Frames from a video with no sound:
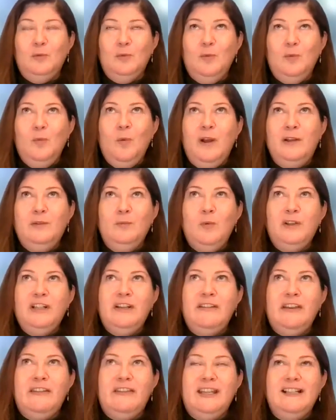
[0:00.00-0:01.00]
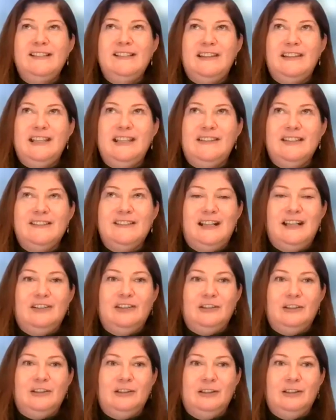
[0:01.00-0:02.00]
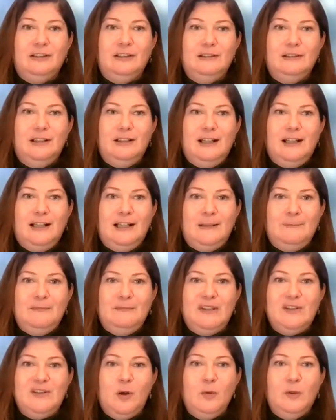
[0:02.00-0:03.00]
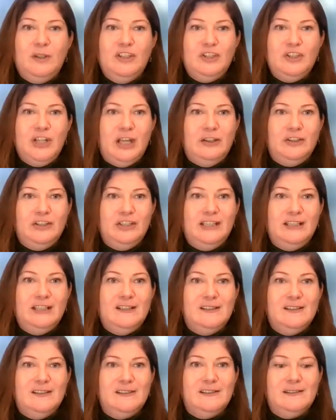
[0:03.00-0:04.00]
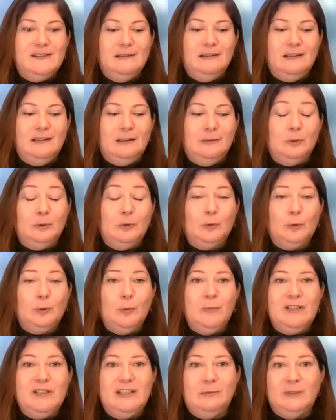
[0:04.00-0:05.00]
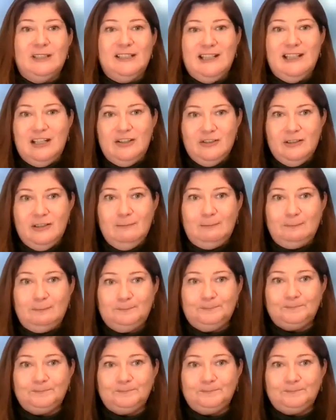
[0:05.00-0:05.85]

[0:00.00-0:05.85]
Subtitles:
One of the things I think the sector it's always challenging is recruitment and retention,